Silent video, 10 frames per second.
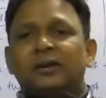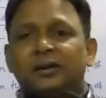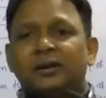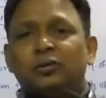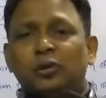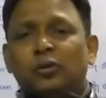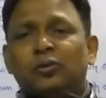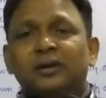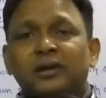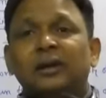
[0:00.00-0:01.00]
Due
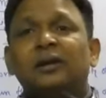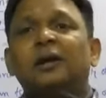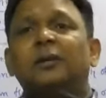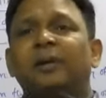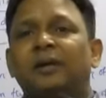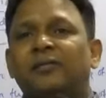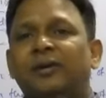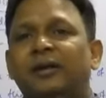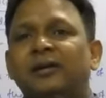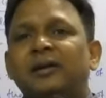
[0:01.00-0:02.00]
to inert
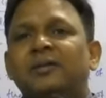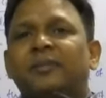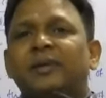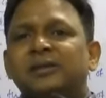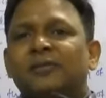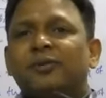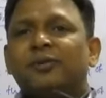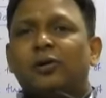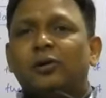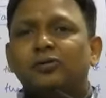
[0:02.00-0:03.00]
purified. Means if you
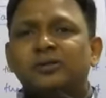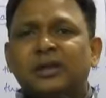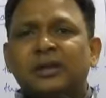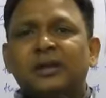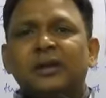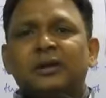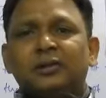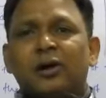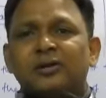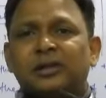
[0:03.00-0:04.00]
want to see
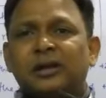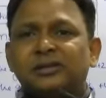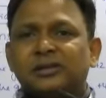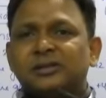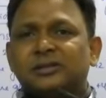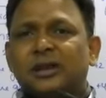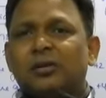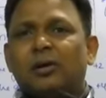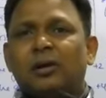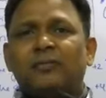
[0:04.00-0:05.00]
the oxidation state
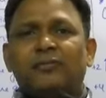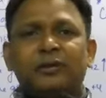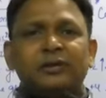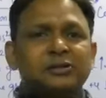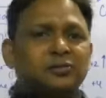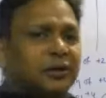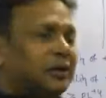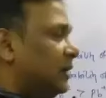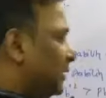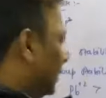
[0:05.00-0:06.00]
order for this one,
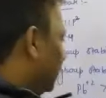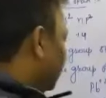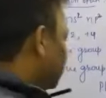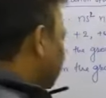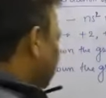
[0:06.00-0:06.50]
it was seen